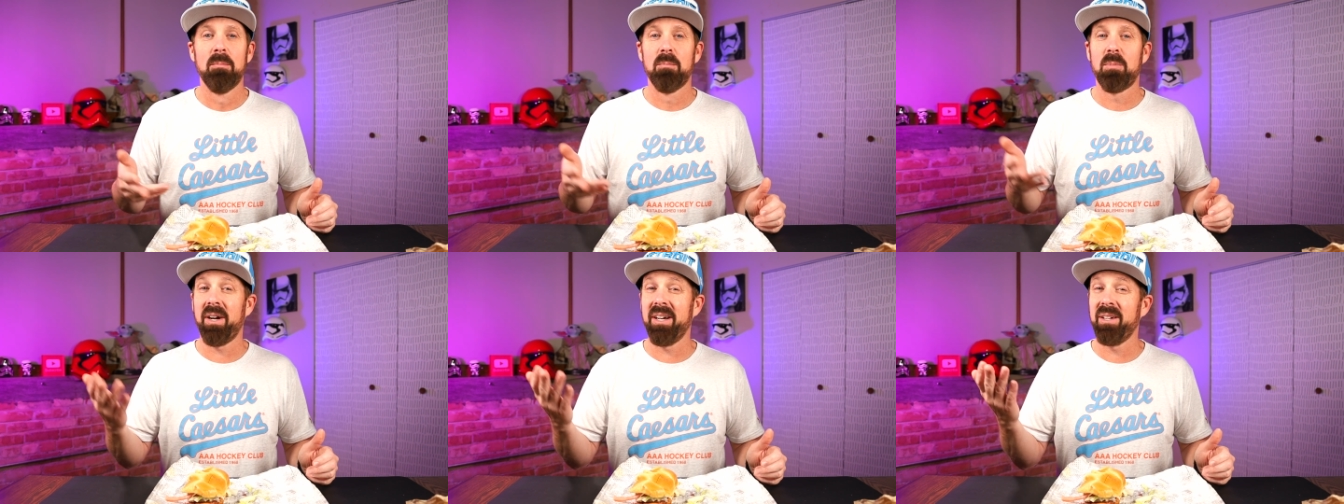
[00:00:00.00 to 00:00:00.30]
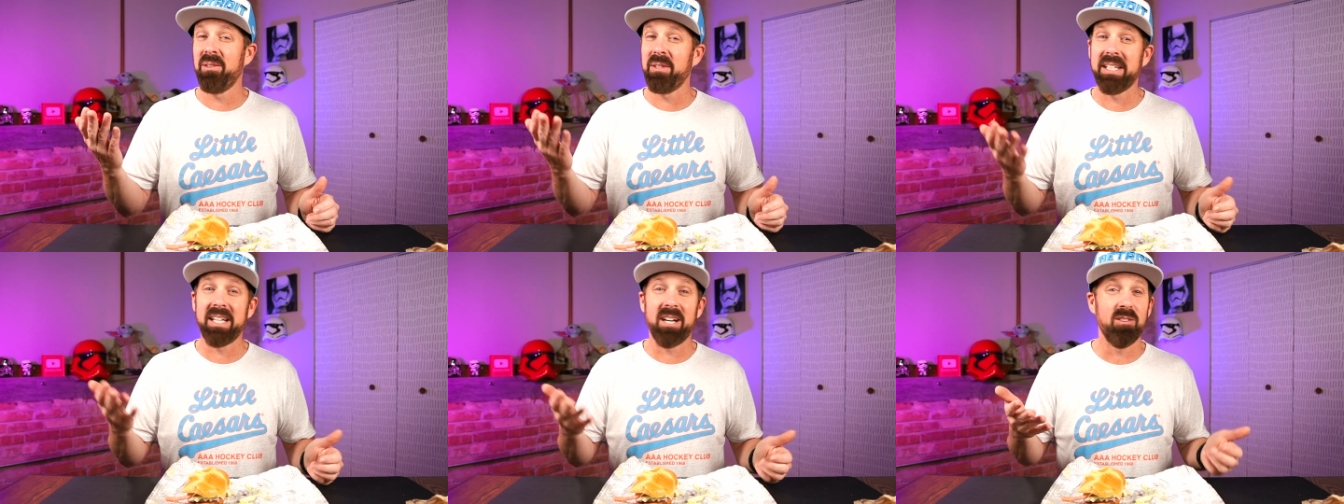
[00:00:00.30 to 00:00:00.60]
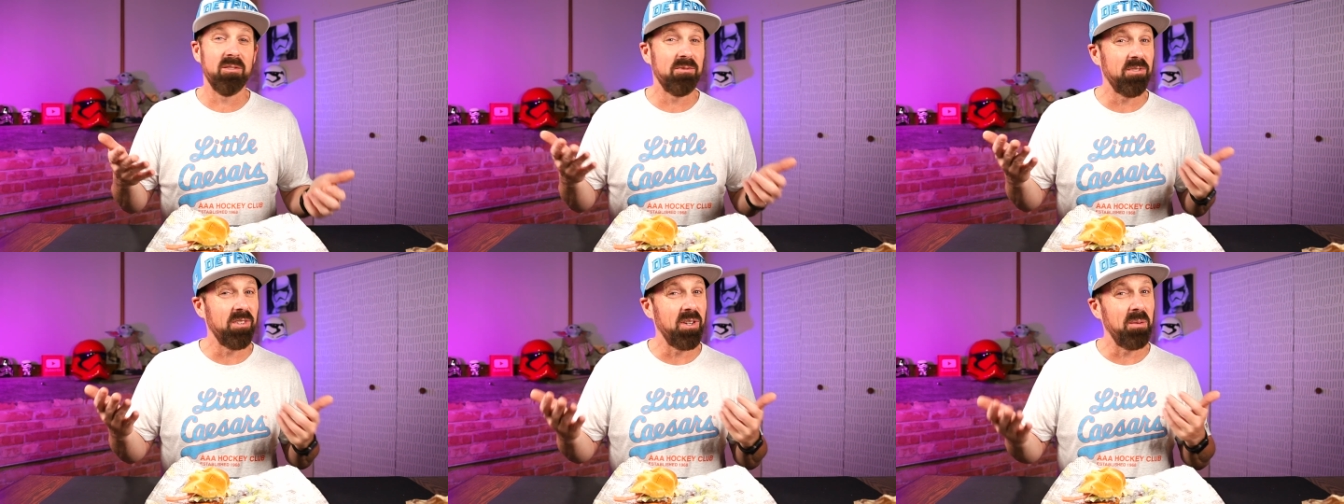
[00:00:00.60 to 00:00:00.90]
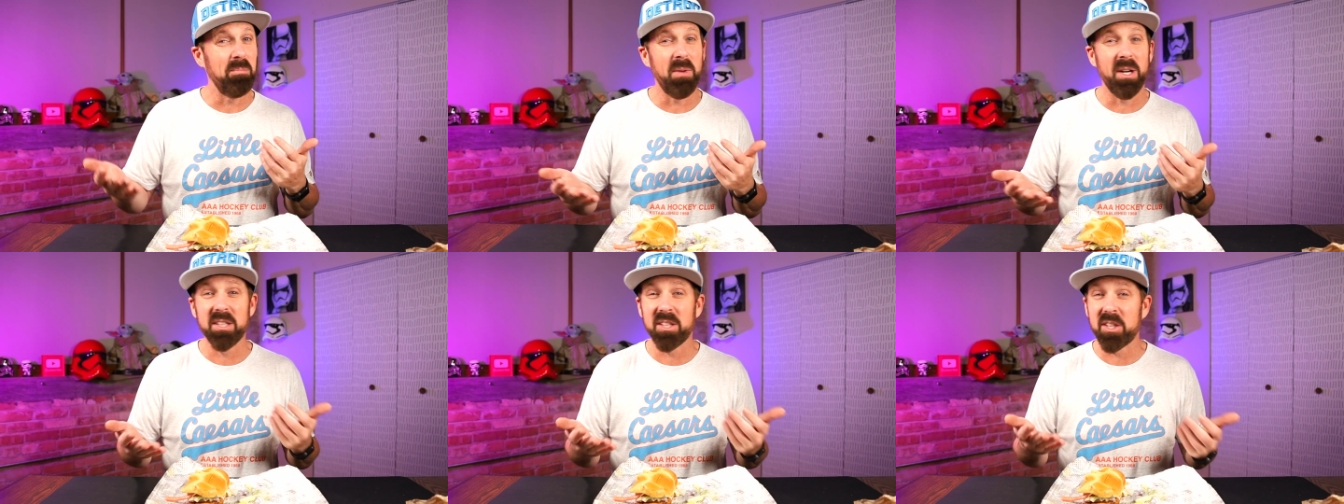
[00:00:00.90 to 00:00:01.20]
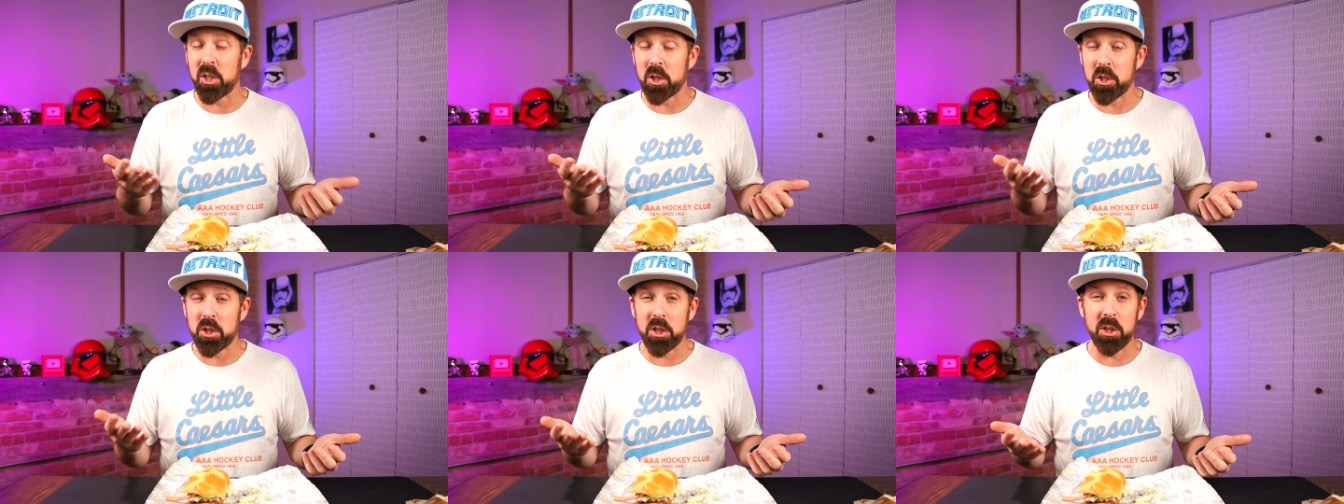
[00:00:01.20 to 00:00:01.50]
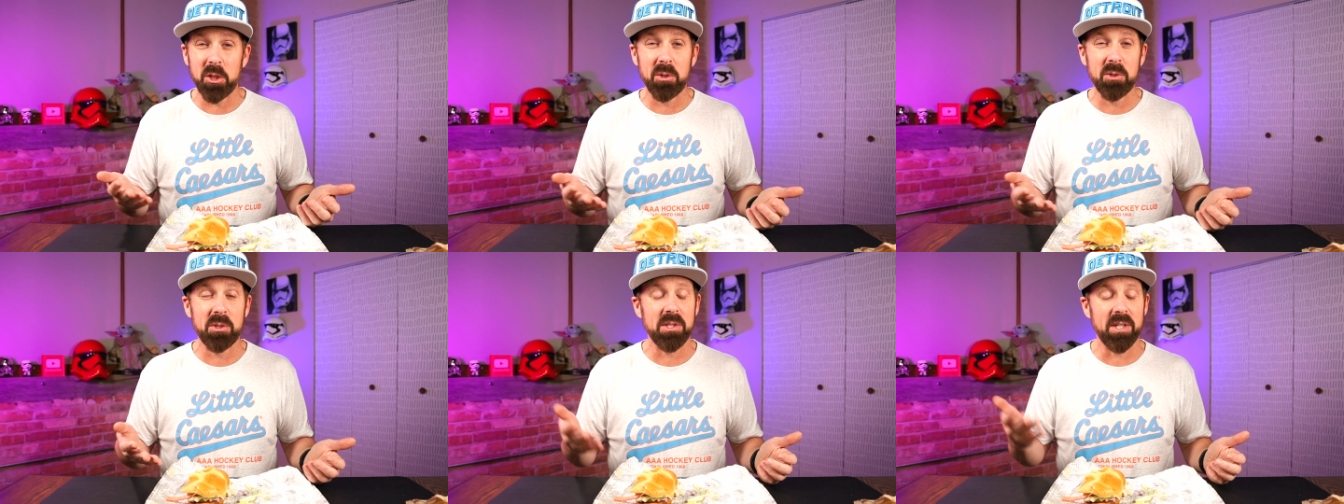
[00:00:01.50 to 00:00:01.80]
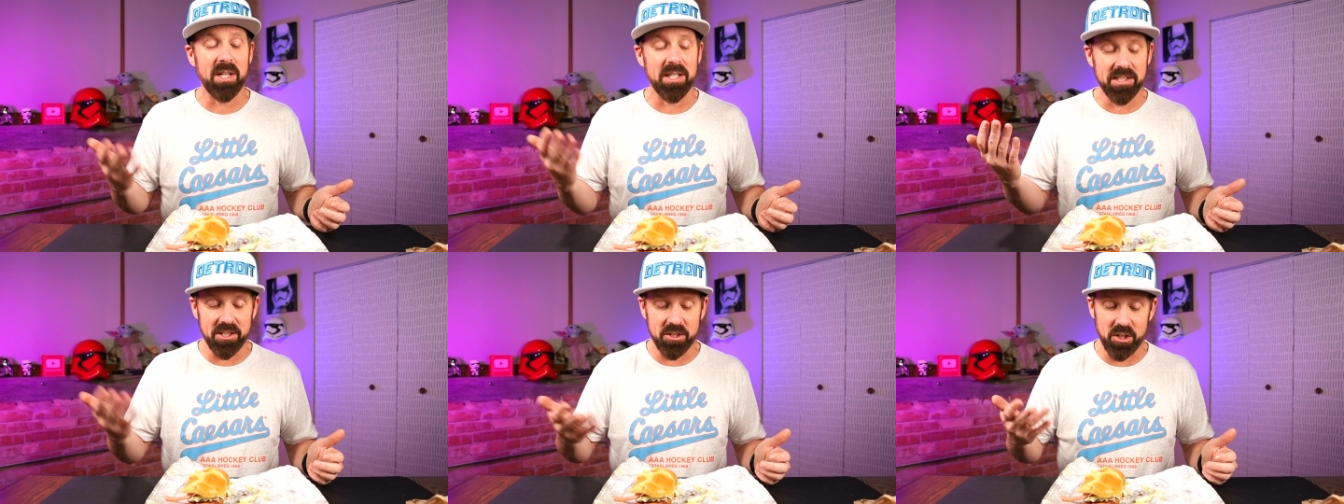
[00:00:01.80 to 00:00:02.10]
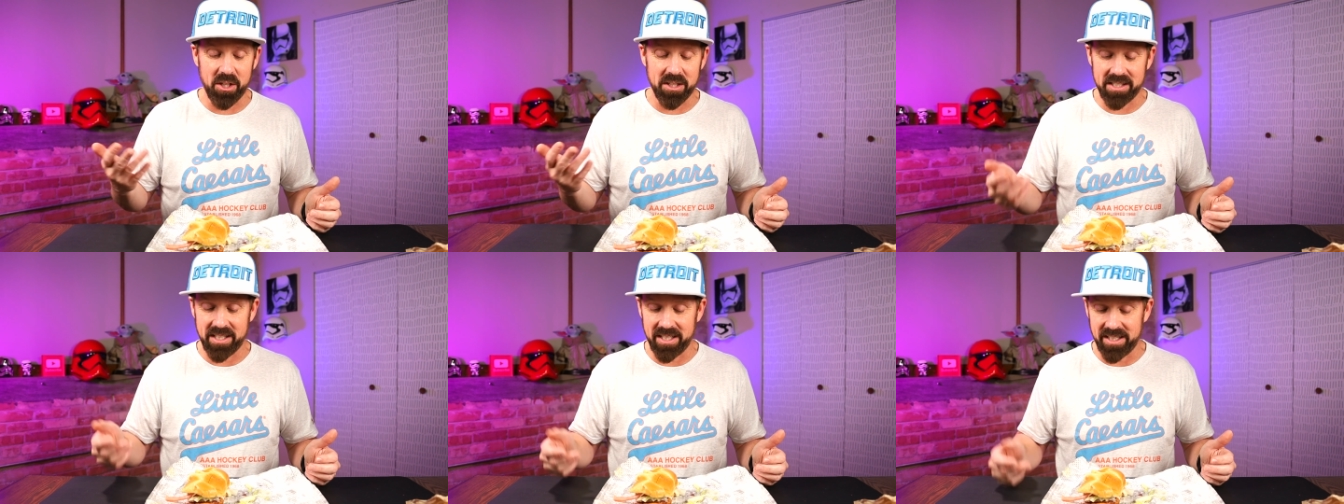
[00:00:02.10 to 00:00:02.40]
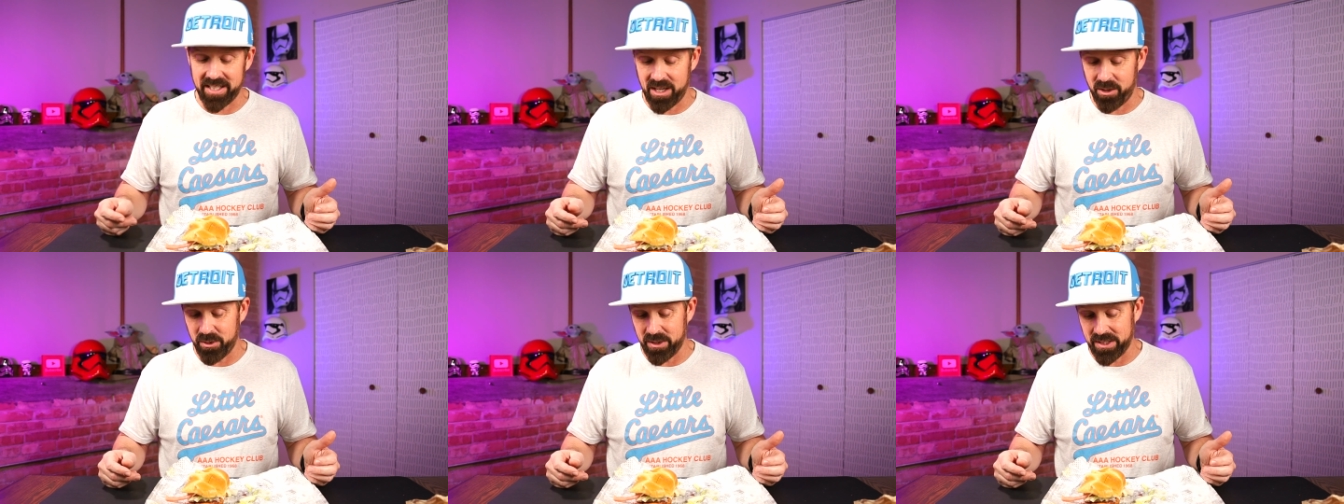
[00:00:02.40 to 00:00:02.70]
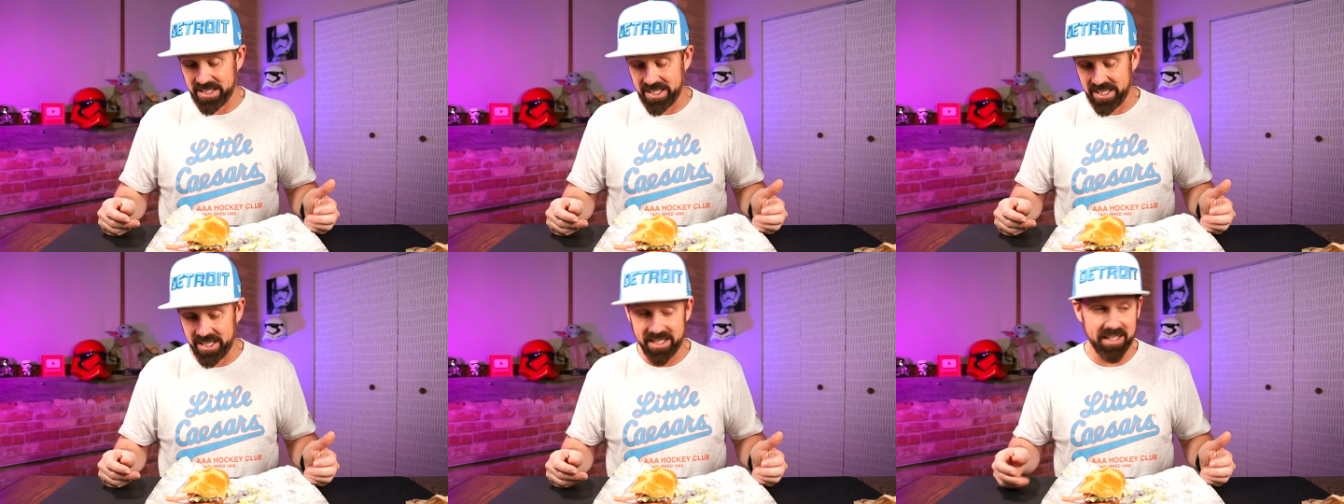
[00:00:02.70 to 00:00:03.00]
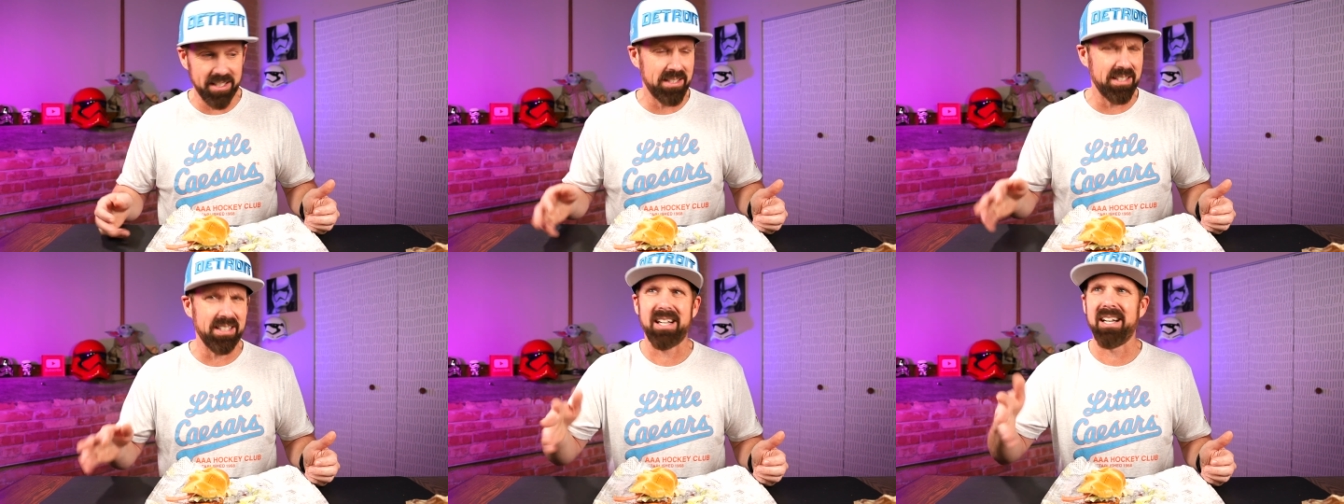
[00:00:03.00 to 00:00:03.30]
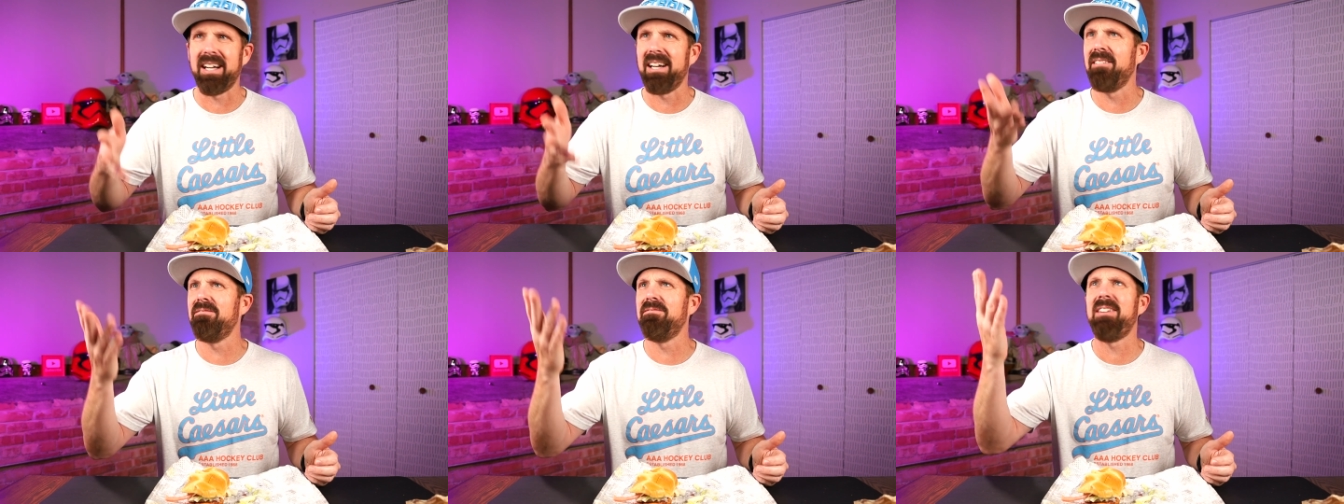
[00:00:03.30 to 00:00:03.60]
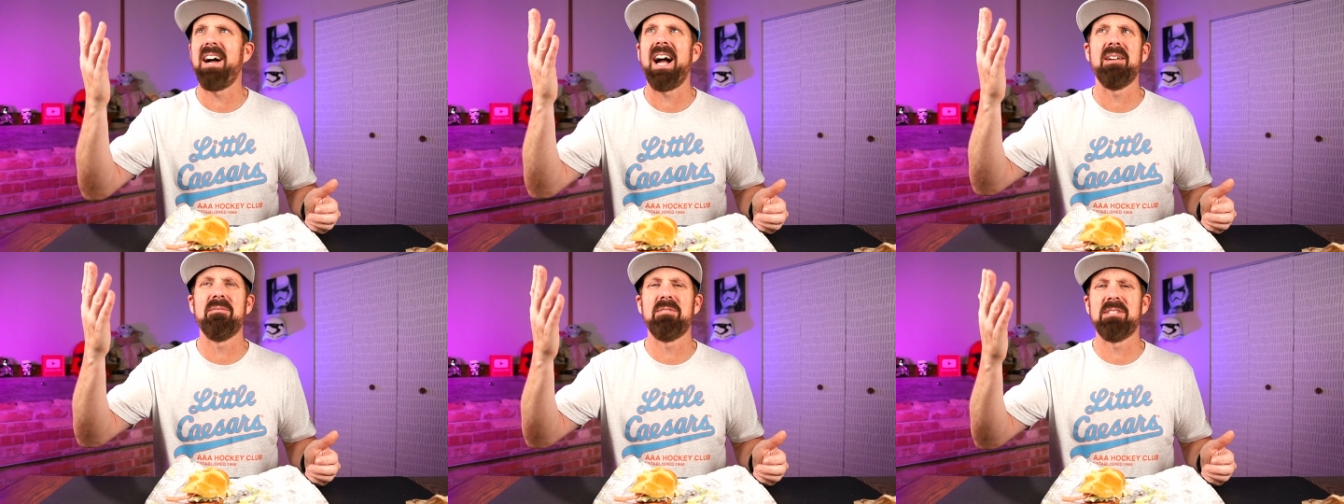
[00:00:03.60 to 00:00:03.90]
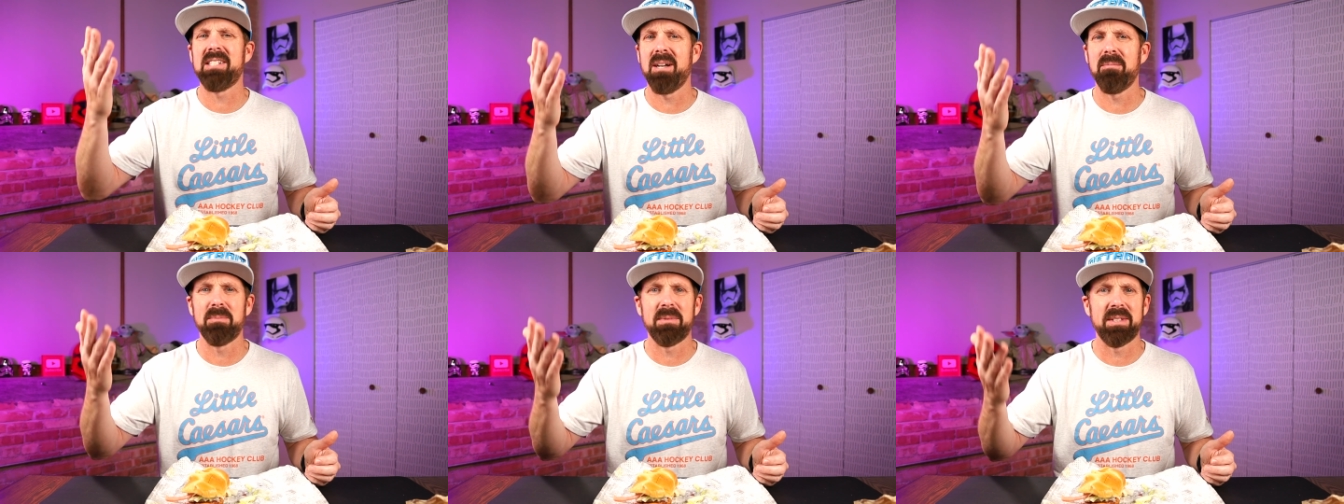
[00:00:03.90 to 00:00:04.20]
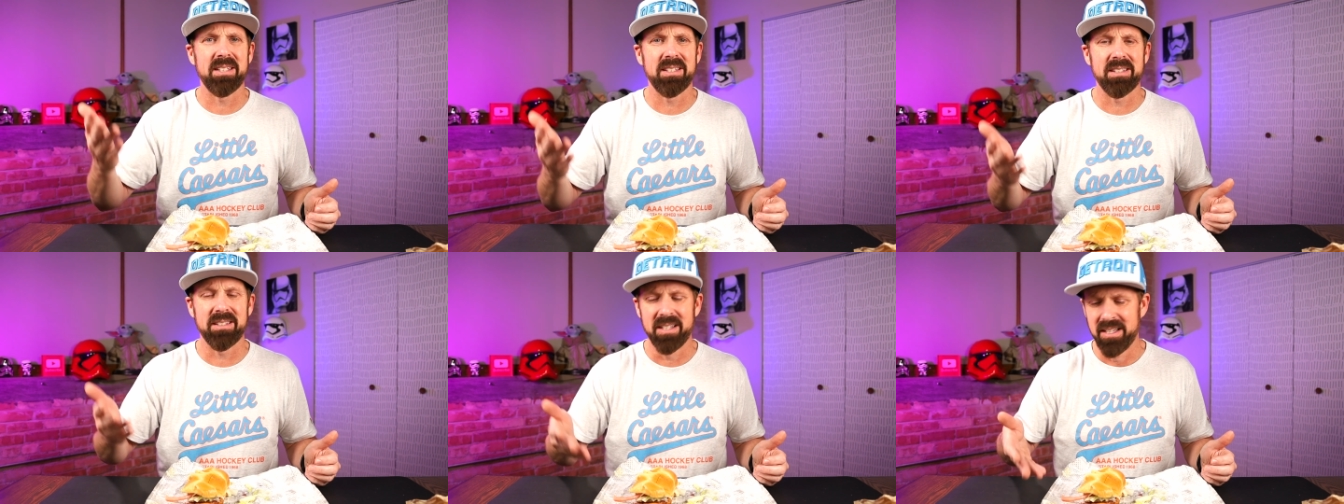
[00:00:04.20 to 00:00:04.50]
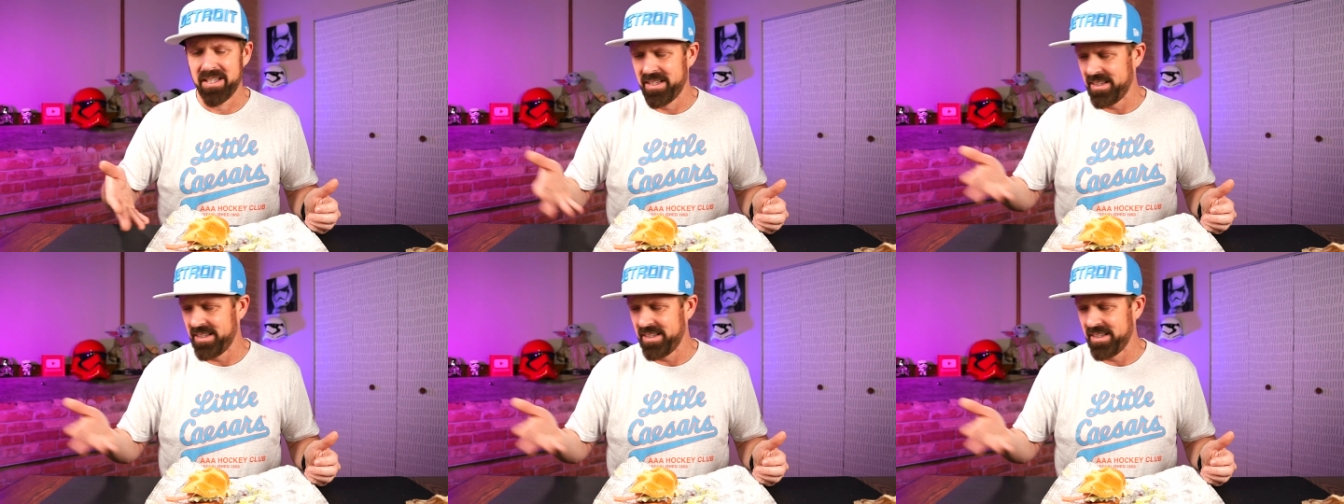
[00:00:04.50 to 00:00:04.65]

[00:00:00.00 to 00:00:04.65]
probably only out for a month or two, so I suggest getting out and get it. $5 something,